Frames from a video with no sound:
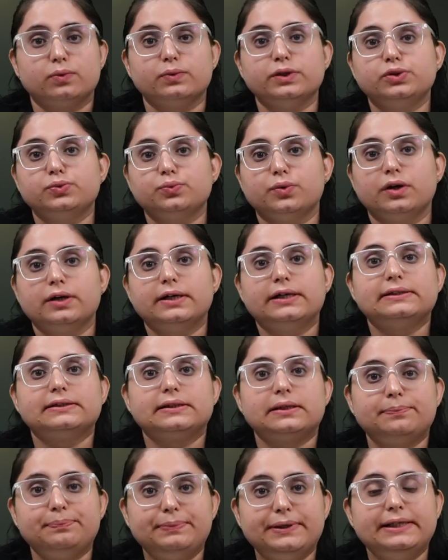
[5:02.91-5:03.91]
which word is
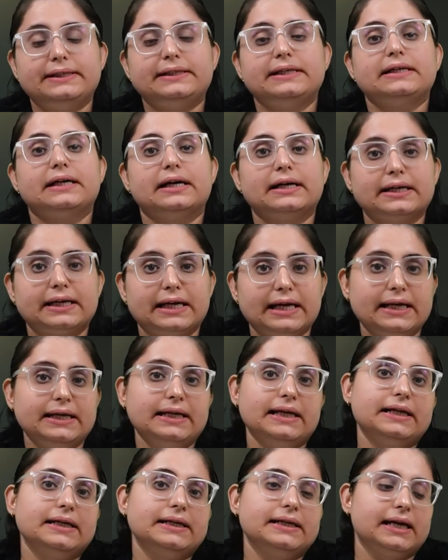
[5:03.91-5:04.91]
repeating
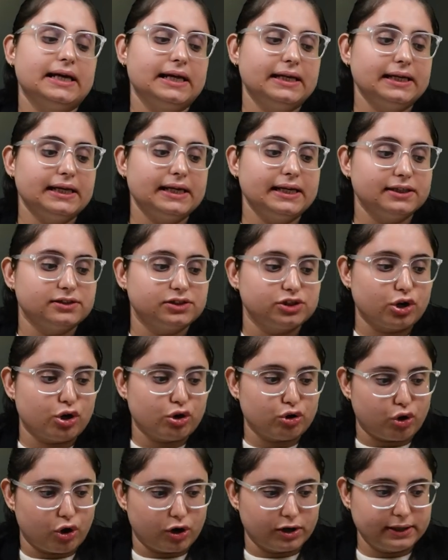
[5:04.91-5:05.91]
again and again, is
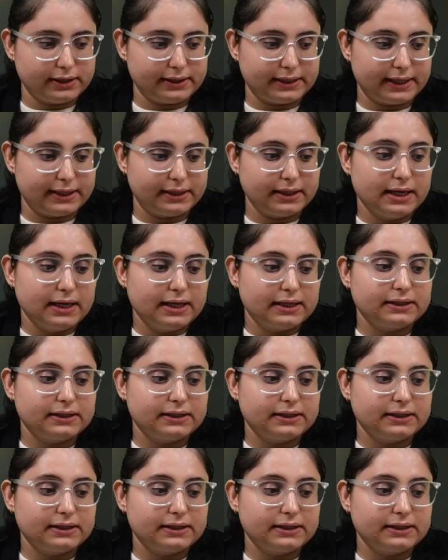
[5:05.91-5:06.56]
your content.